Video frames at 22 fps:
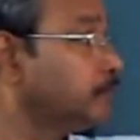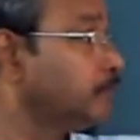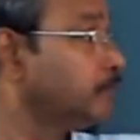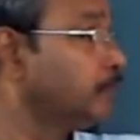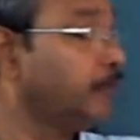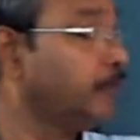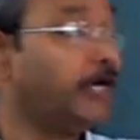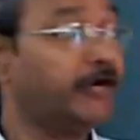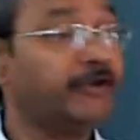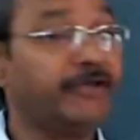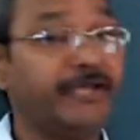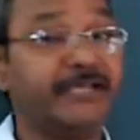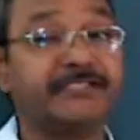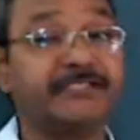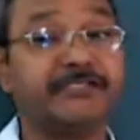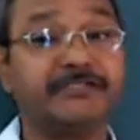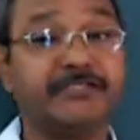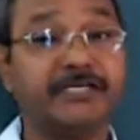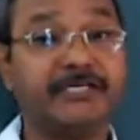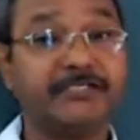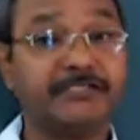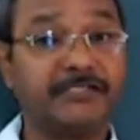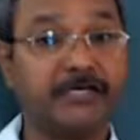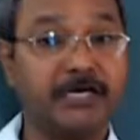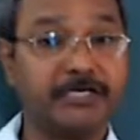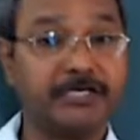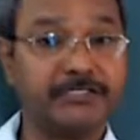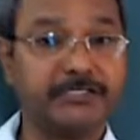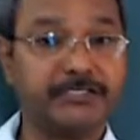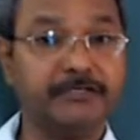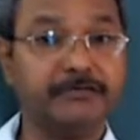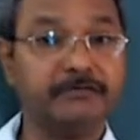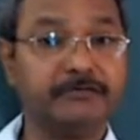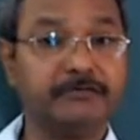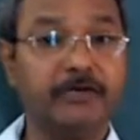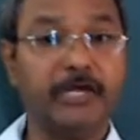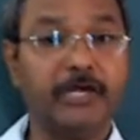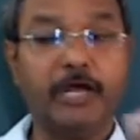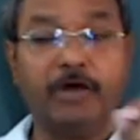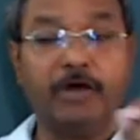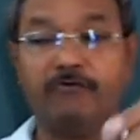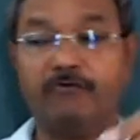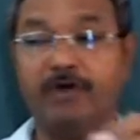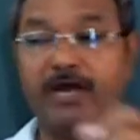have to exercise caution
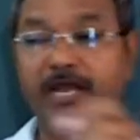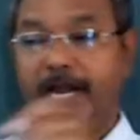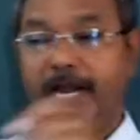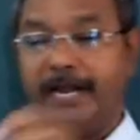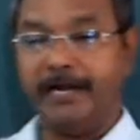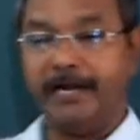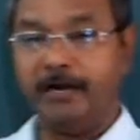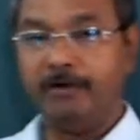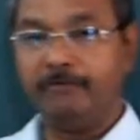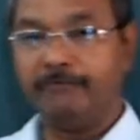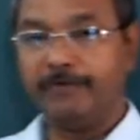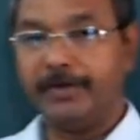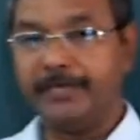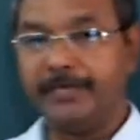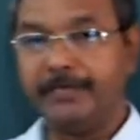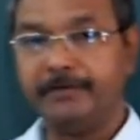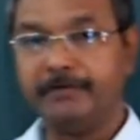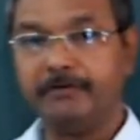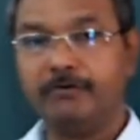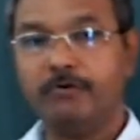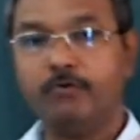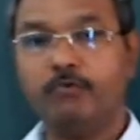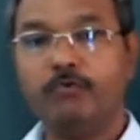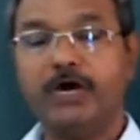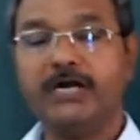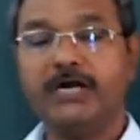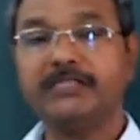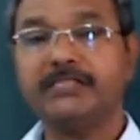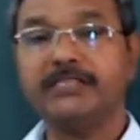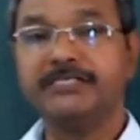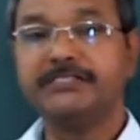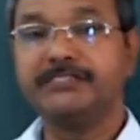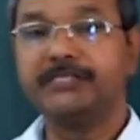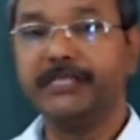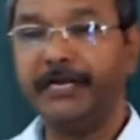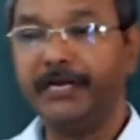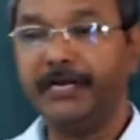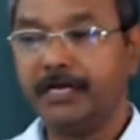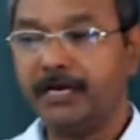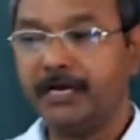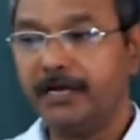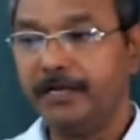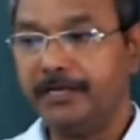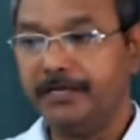while identifying what this
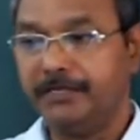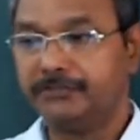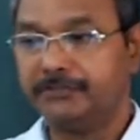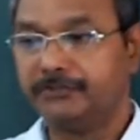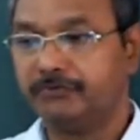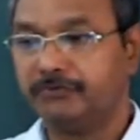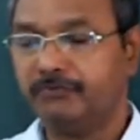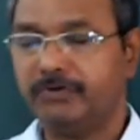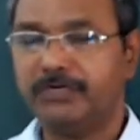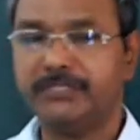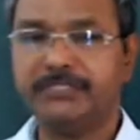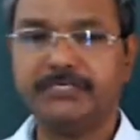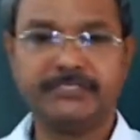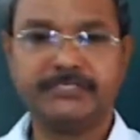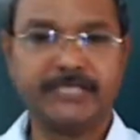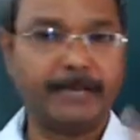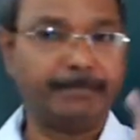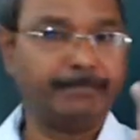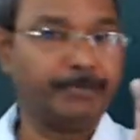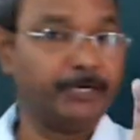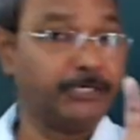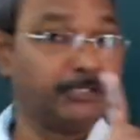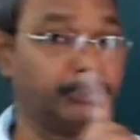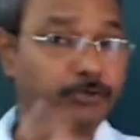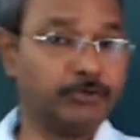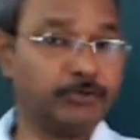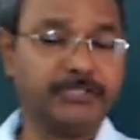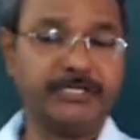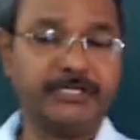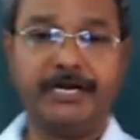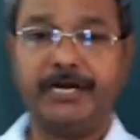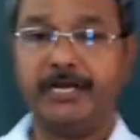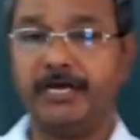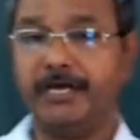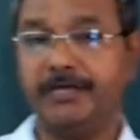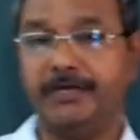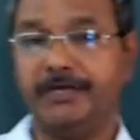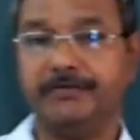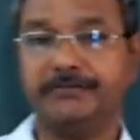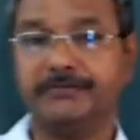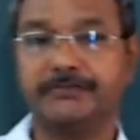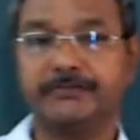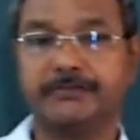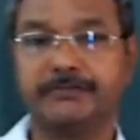theta is, what this amplitude theta
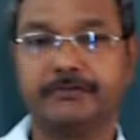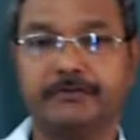is.